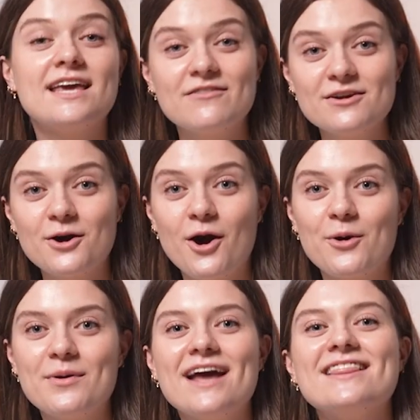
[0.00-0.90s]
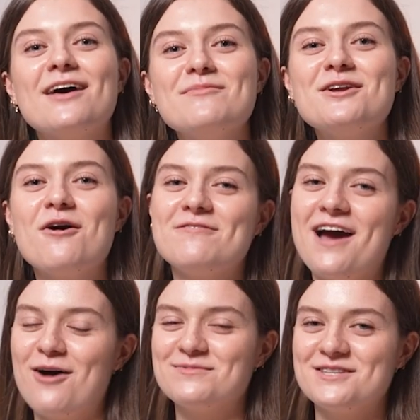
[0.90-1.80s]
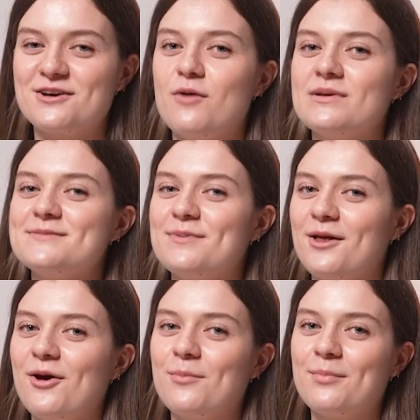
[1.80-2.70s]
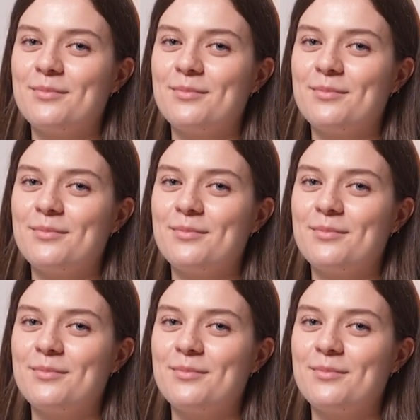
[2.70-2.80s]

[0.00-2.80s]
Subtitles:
Give it a go and let me know if it helped in the comments below.